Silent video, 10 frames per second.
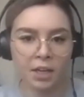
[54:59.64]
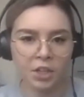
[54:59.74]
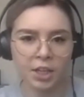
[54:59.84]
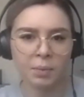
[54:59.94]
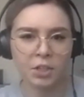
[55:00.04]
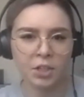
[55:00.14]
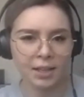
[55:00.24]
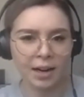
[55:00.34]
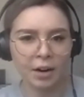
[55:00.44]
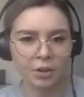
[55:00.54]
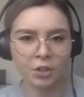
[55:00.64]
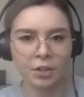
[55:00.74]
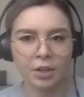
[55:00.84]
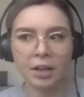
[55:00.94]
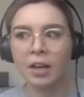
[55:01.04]
Kinji, which is in
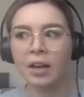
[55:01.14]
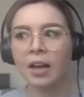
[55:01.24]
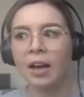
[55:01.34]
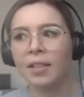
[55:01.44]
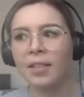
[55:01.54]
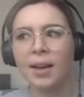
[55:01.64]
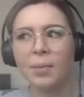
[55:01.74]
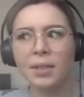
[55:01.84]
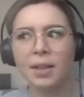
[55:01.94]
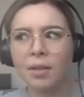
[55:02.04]
Harajuku. I think it was like